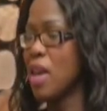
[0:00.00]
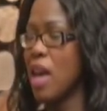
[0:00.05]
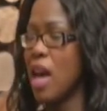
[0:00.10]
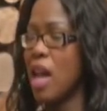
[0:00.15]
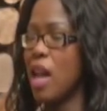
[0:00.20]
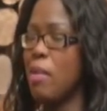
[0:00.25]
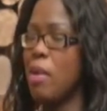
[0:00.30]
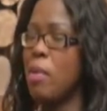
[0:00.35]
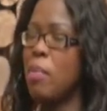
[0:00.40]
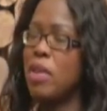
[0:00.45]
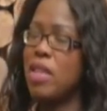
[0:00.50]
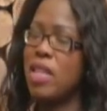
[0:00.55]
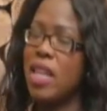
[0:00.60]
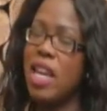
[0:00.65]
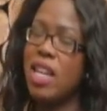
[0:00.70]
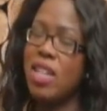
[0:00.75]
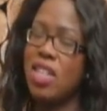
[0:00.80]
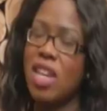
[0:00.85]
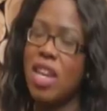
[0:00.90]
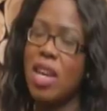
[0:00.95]
And I remember
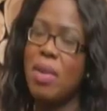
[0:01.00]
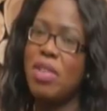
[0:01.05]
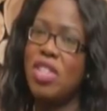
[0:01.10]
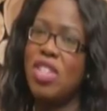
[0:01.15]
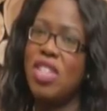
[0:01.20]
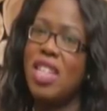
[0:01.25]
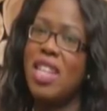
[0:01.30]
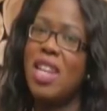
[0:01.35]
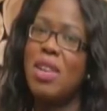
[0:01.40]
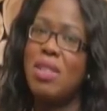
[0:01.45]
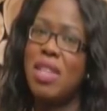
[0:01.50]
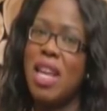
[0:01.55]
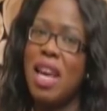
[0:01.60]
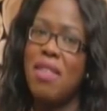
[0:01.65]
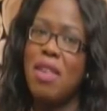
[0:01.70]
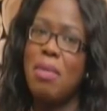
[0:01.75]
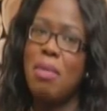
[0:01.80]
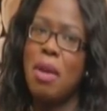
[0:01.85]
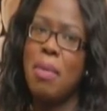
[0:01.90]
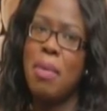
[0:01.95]
saying to her, when she said I was
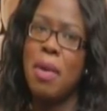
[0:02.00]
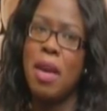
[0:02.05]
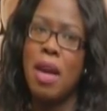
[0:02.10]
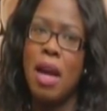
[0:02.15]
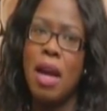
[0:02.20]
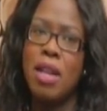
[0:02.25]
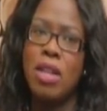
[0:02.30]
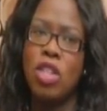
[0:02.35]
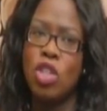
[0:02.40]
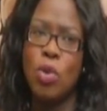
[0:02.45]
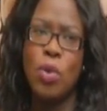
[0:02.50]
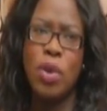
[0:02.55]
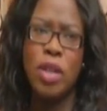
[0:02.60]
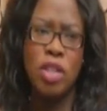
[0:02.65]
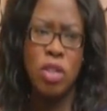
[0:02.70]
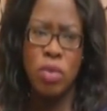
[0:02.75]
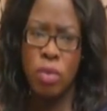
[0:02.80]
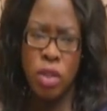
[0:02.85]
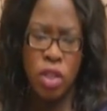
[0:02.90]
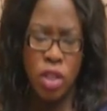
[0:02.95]
having a baby, she
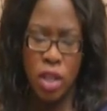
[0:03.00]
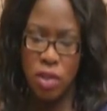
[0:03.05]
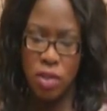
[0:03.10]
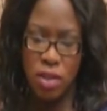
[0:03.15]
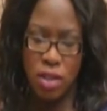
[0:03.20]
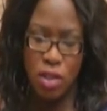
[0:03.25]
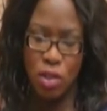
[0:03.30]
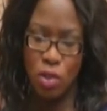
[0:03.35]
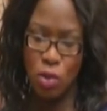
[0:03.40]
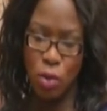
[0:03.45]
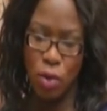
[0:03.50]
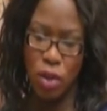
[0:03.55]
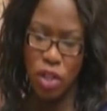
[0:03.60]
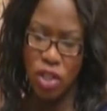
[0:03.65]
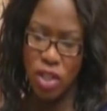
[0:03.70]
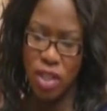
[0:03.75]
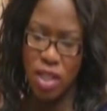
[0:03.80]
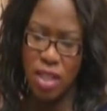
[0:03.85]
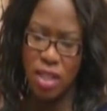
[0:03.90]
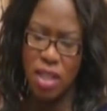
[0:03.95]
always retells the story.
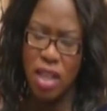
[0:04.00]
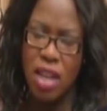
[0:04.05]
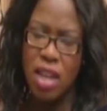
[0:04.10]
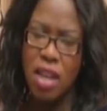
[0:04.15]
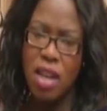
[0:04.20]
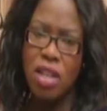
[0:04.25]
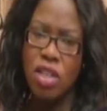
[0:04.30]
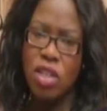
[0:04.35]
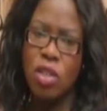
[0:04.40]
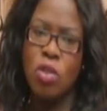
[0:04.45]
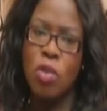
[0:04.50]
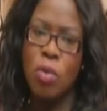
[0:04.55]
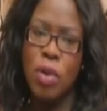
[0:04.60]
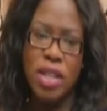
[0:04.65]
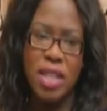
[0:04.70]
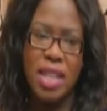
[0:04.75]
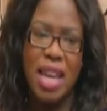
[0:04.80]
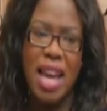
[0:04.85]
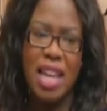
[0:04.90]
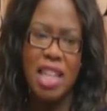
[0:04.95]
She says,
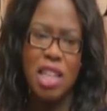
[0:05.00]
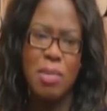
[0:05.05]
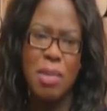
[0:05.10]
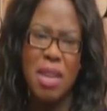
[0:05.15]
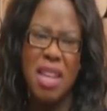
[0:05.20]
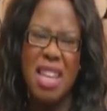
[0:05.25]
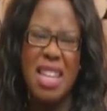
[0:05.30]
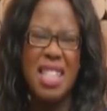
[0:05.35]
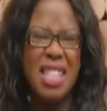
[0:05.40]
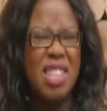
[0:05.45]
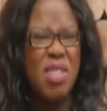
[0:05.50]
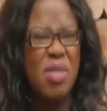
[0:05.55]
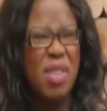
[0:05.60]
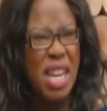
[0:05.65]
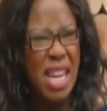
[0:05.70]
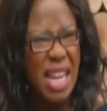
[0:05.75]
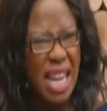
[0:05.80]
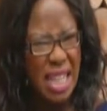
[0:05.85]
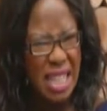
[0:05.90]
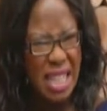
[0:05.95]
Wezi asked me, is it
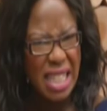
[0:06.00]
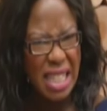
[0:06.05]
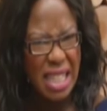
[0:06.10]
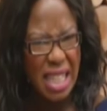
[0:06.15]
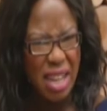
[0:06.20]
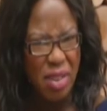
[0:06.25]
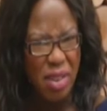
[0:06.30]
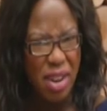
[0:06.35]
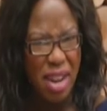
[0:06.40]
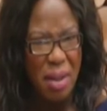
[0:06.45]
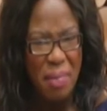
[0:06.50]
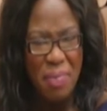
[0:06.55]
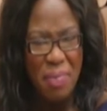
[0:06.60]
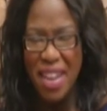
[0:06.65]
really necessary?